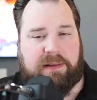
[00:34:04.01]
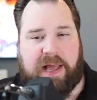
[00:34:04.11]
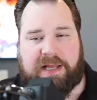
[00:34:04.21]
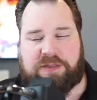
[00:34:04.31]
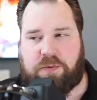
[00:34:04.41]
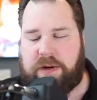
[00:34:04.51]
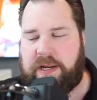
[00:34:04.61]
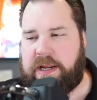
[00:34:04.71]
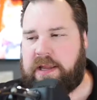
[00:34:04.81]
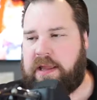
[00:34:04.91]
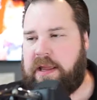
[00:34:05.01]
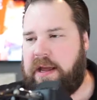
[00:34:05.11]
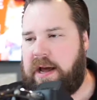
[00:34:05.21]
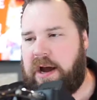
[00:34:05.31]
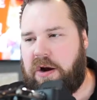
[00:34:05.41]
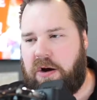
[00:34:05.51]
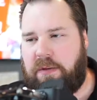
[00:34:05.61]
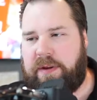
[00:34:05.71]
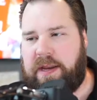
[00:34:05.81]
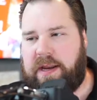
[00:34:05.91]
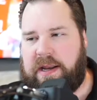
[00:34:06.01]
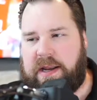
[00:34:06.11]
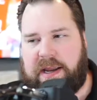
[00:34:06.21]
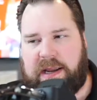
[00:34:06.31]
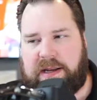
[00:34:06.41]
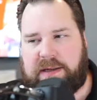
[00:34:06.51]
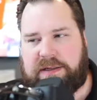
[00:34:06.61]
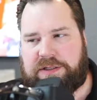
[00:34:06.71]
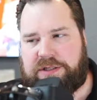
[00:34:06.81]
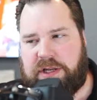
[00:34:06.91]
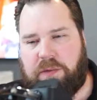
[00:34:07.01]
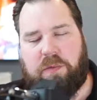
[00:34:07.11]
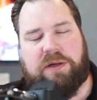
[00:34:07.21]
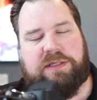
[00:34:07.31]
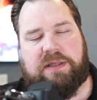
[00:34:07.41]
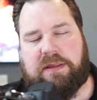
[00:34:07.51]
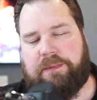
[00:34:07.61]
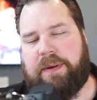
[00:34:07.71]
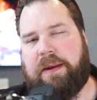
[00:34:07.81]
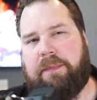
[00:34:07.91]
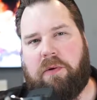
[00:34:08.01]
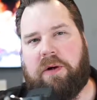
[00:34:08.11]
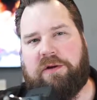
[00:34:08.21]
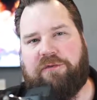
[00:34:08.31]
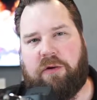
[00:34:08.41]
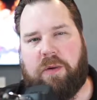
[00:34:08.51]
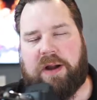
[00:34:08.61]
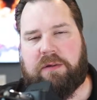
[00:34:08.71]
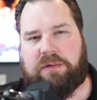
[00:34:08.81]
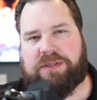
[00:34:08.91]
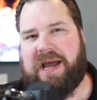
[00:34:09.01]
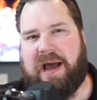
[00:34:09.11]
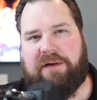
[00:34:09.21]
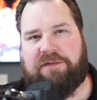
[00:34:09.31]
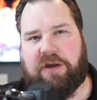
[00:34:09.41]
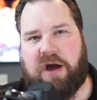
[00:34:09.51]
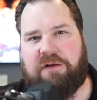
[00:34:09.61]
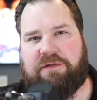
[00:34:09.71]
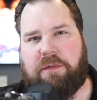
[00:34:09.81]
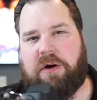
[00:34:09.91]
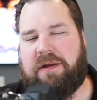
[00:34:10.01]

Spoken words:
last week call me, and it wasn't the big point of her wedding was to have the coffee bar.